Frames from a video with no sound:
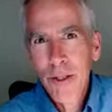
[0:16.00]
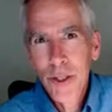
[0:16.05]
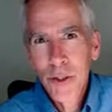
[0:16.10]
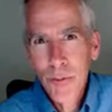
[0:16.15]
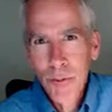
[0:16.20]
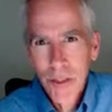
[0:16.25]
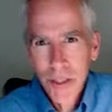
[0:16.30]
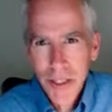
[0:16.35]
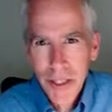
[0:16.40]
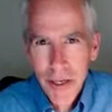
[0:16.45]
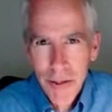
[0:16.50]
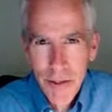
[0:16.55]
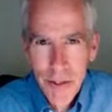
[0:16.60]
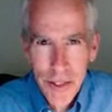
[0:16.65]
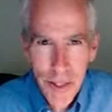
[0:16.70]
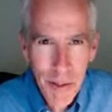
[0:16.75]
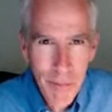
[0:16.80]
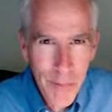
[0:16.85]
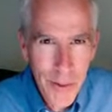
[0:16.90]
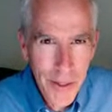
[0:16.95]
where it starts
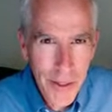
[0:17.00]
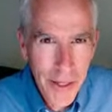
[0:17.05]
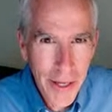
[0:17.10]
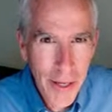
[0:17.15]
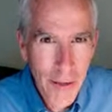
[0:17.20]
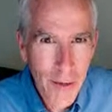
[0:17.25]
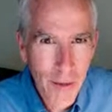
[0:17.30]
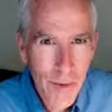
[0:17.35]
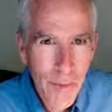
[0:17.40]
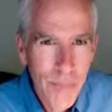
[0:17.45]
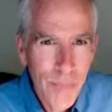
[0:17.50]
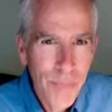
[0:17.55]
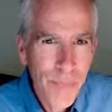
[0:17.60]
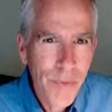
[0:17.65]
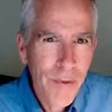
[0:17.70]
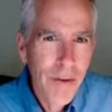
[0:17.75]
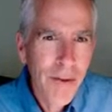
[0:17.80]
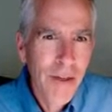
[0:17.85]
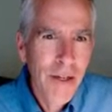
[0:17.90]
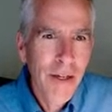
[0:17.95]
coming together.
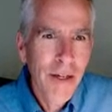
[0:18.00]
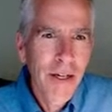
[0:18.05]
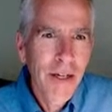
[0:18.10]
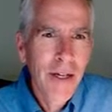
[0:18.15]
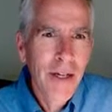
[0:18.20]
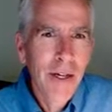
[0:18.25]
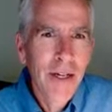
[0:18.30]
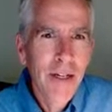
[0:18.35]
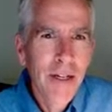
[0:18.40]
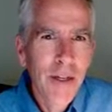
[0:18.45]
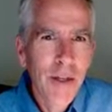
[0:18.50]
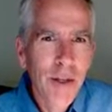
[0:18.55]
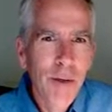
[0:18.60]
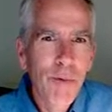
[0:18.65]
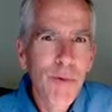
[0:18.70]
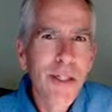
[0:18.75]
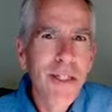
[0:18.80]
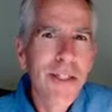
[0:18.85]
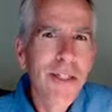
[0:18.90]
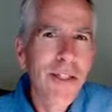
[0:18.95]
Now, the
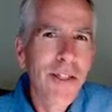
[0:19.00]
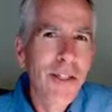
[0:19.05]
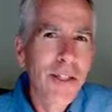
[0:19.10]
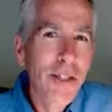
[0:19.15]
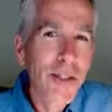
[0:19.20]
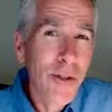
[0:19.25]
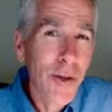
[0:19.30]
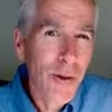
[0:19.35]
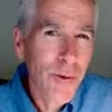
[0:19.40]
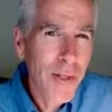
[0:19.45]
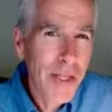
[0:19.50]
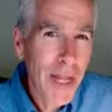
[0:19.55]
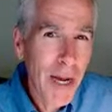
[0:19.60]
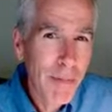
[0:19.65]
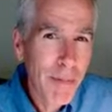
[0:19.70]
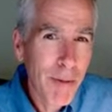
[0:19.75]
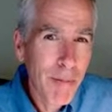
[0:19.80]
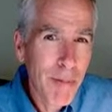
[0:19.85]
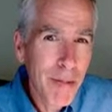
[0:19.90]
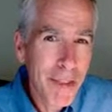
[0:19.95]
reason this is called the
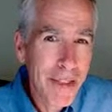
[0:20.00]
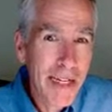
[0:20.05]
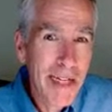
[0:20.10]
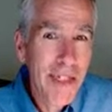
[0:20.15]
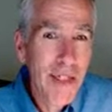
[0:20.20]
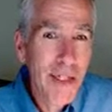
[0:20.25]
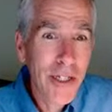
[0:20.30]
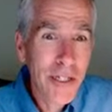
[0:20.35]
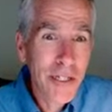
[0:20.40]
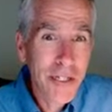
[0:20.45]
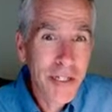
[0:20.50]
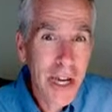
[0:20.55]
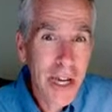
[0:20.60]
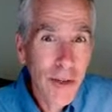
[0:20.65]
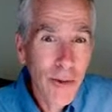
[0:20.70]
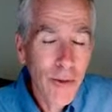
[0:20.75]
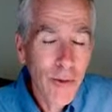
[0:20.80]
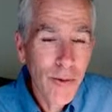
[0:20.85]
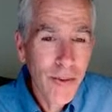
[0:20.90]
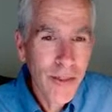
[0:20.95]
optimization cycle